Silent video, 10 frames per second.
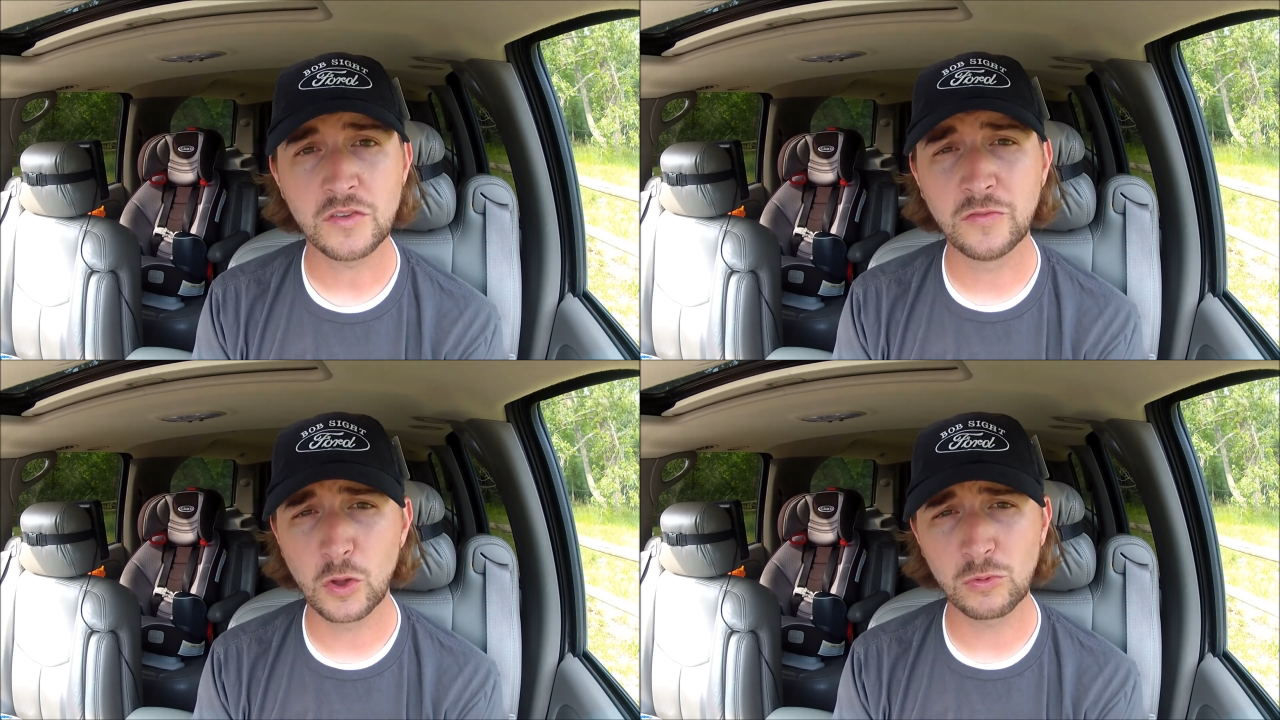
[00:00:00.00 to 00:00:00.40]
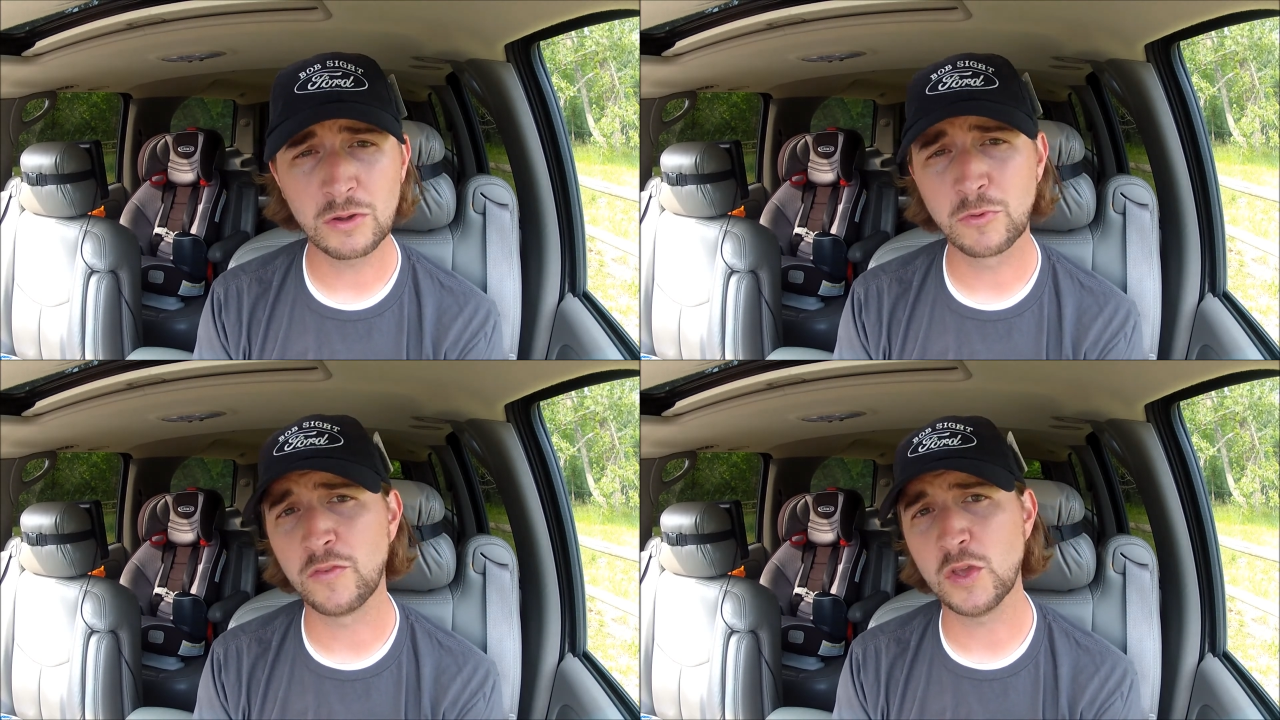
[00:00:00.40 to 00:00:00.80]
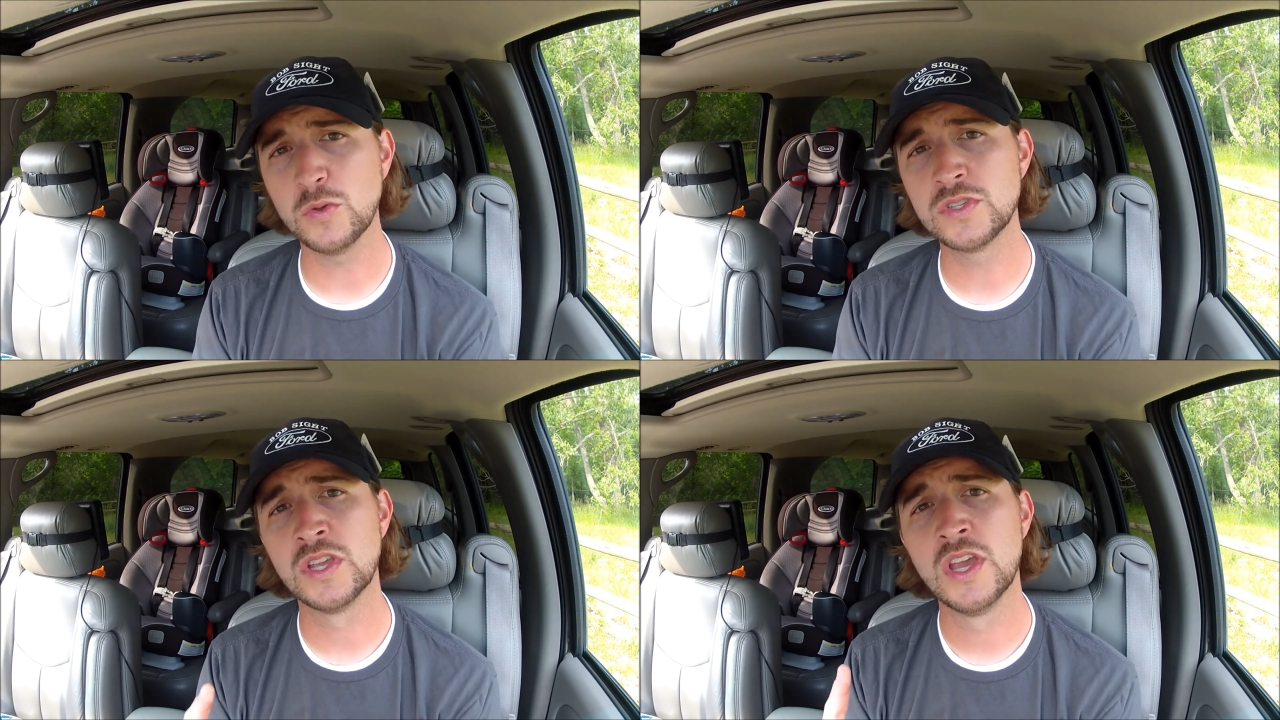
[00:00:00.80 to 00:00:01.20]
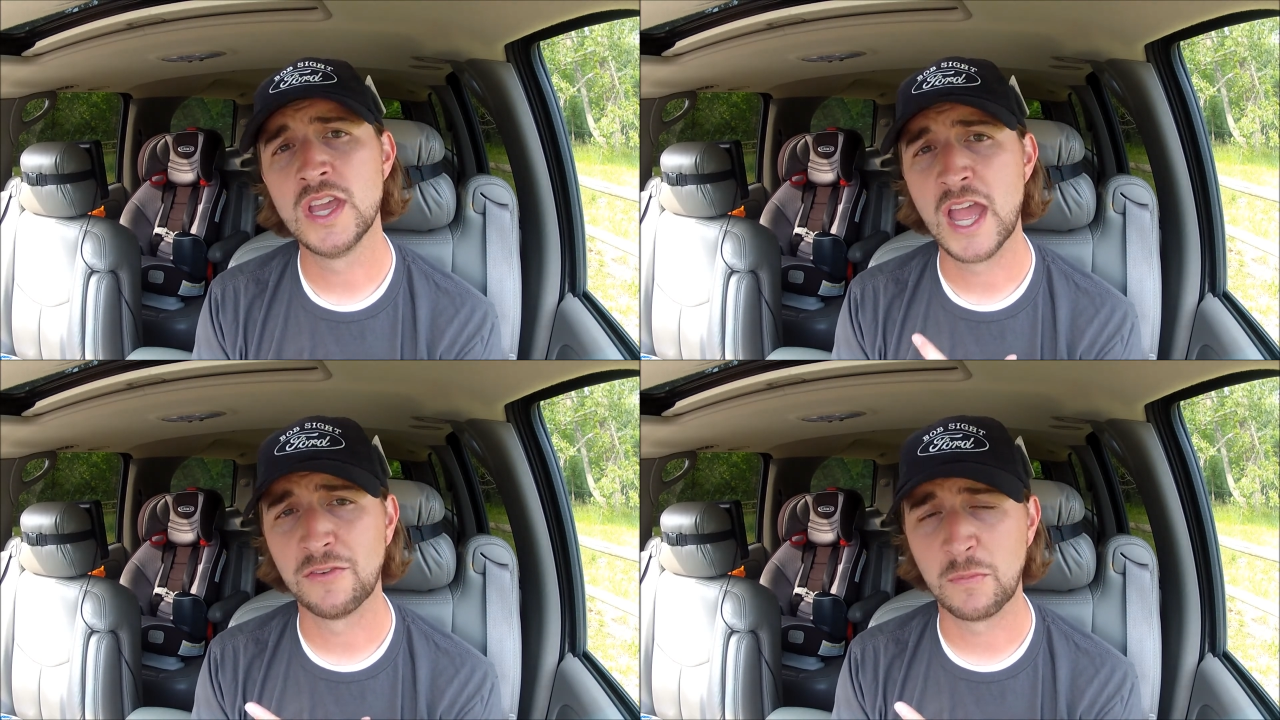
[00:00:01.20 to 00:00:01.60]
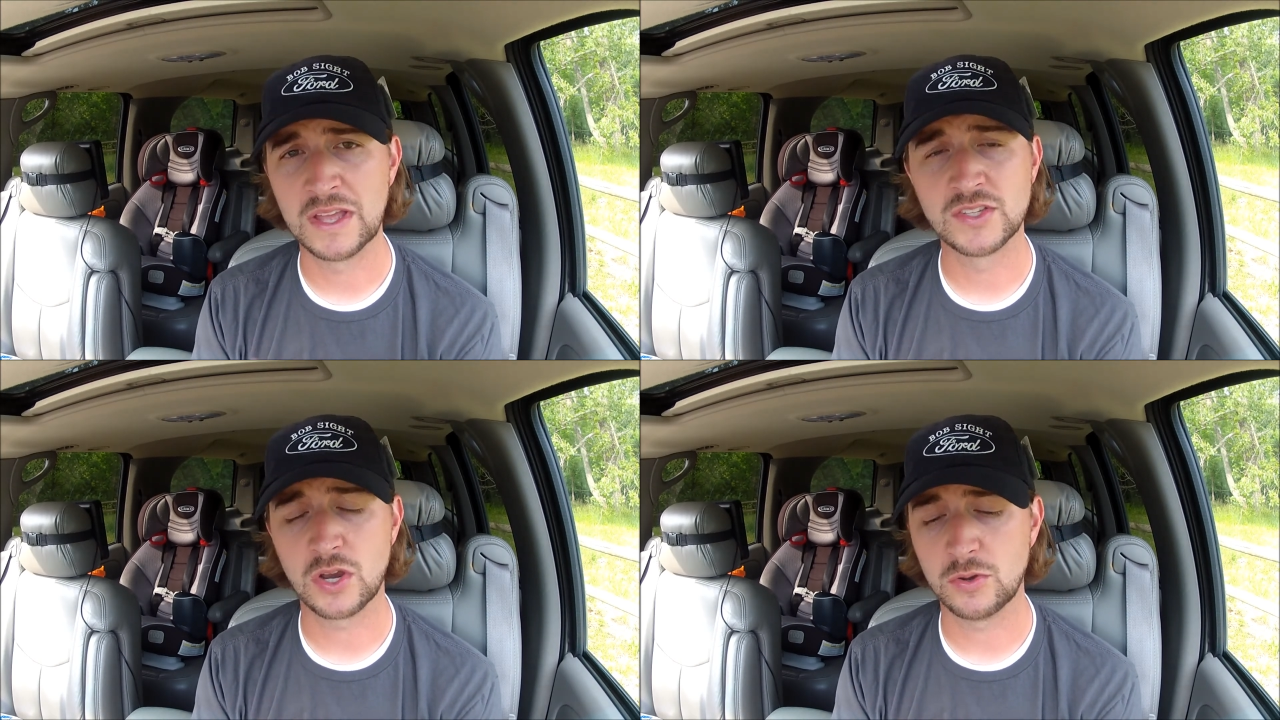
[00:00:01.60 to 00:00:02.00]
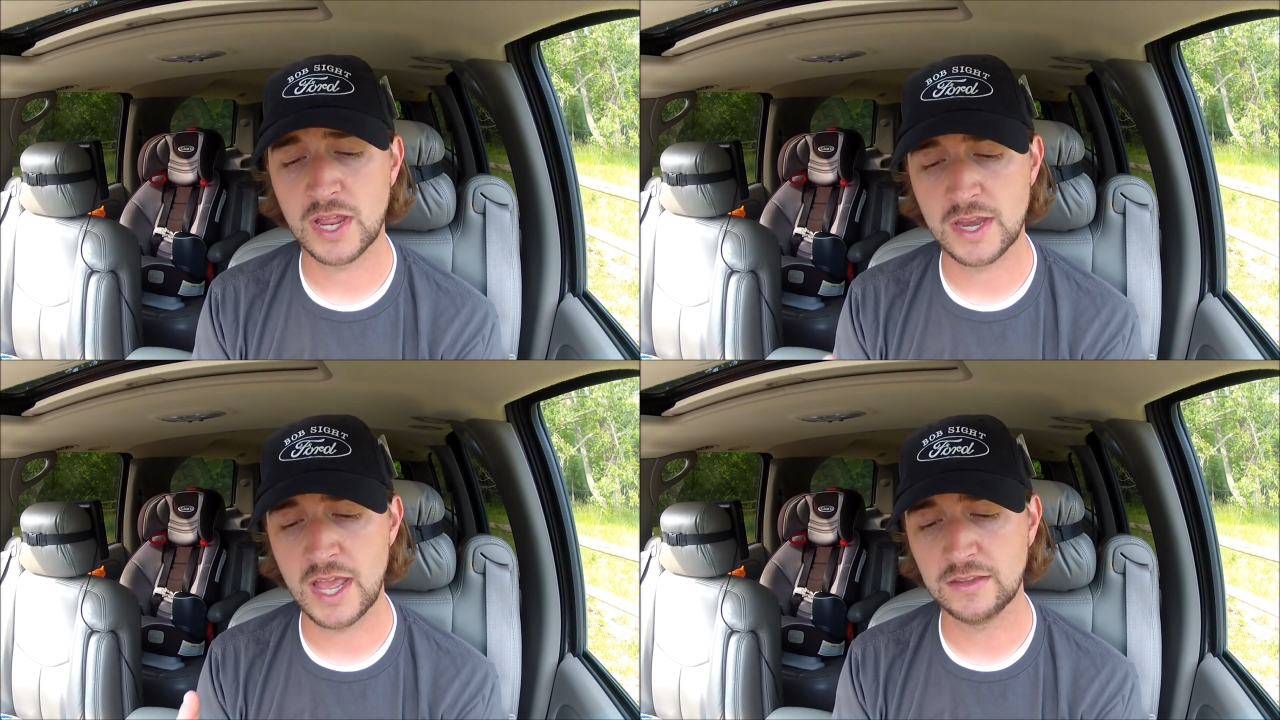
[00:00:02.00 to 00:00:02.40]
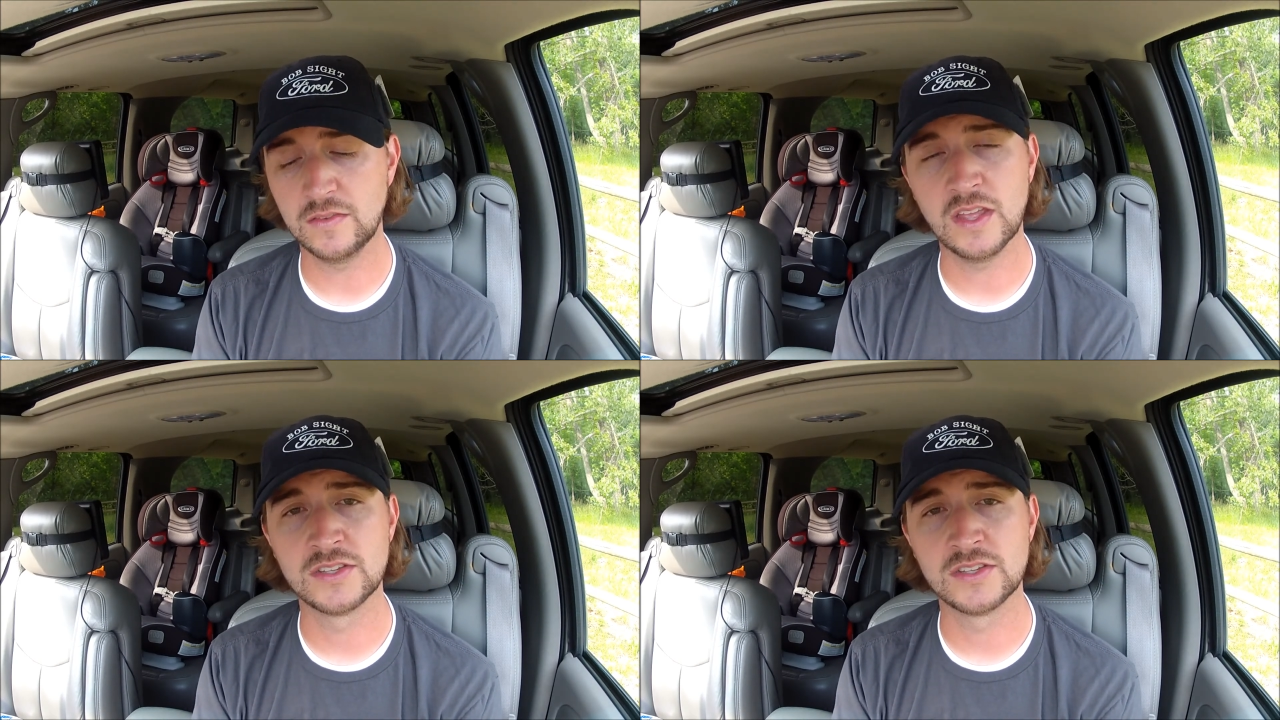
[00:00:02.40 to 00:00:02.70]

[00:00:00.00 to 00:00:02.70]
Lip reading: Full written reviews, everymansauto.net,